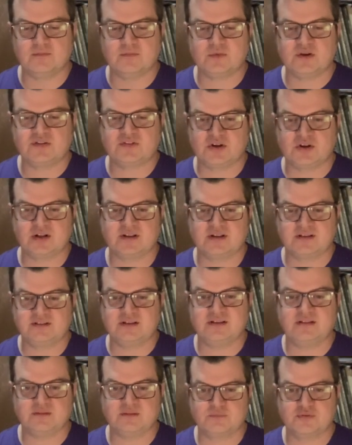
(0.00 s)
we started to
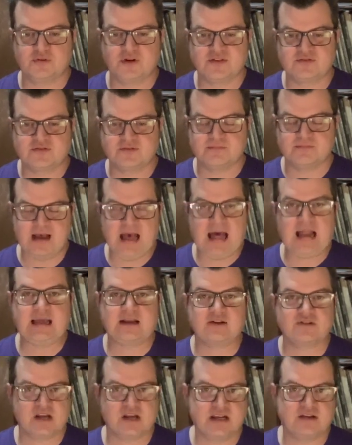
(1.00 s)
see some pretty
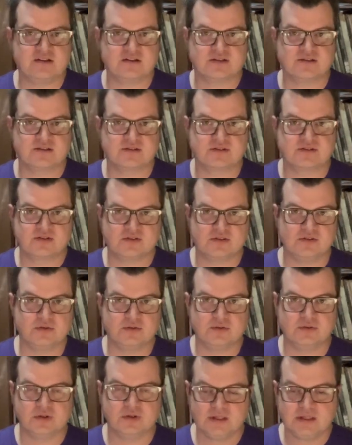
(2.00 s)
dramatic changes
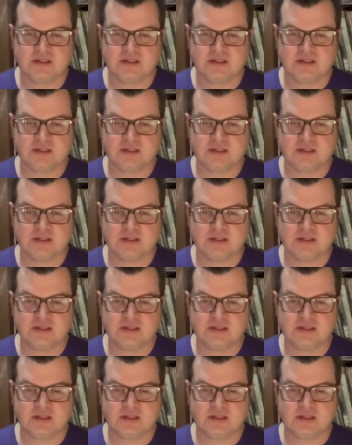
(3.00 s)
to